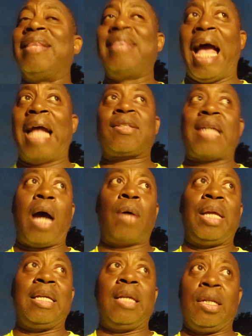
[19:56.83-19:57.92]
That's how
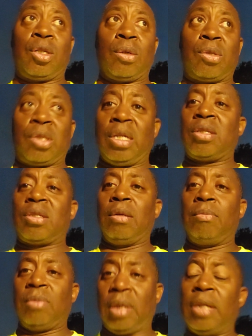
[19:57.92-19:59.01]
they get your
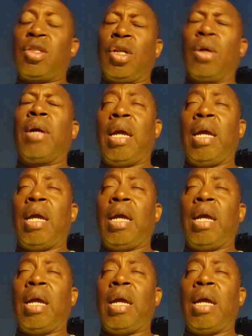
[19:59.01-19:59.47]
system, get your